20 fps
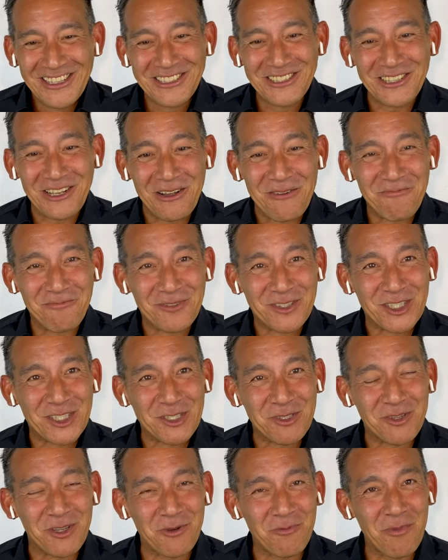
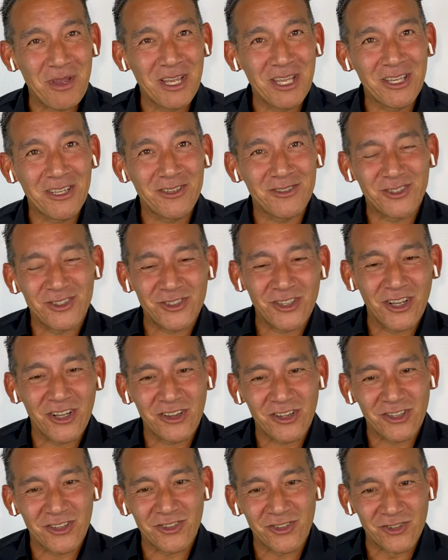They're making you
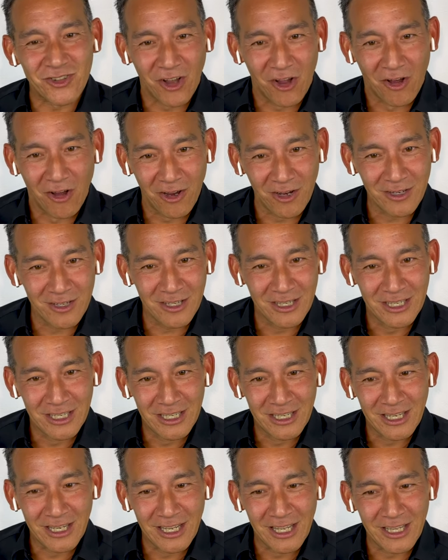sing this song.
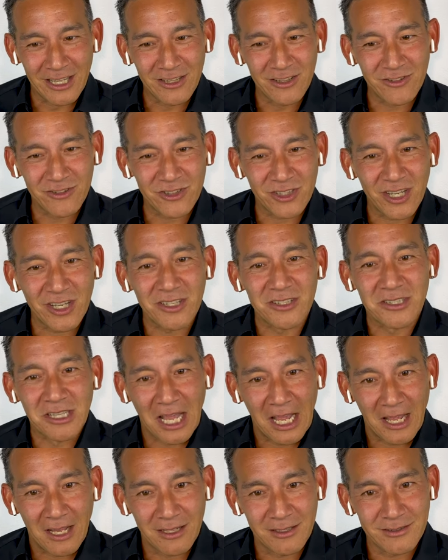And then they're saying
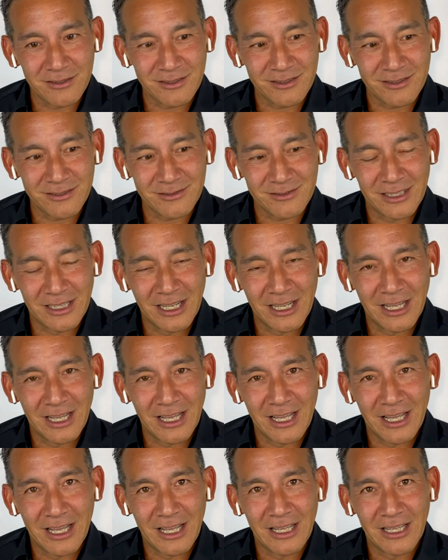dance.
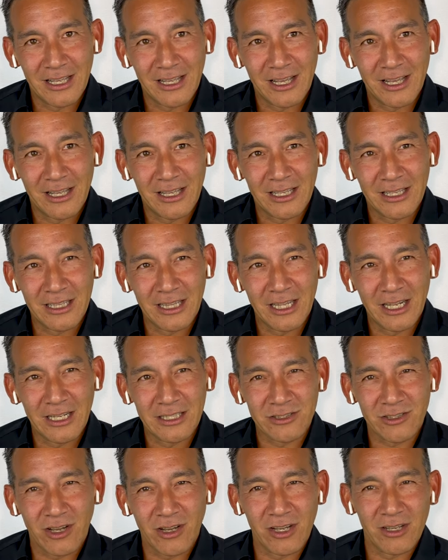And
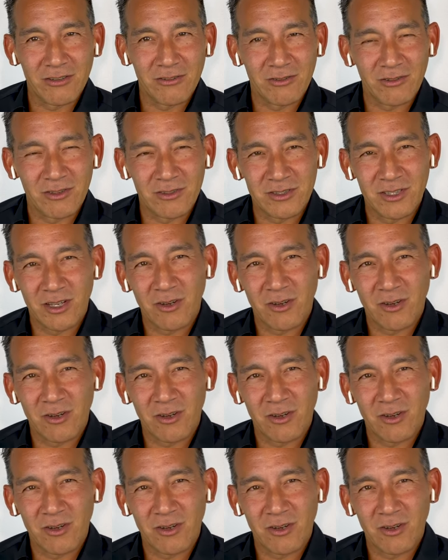then so I was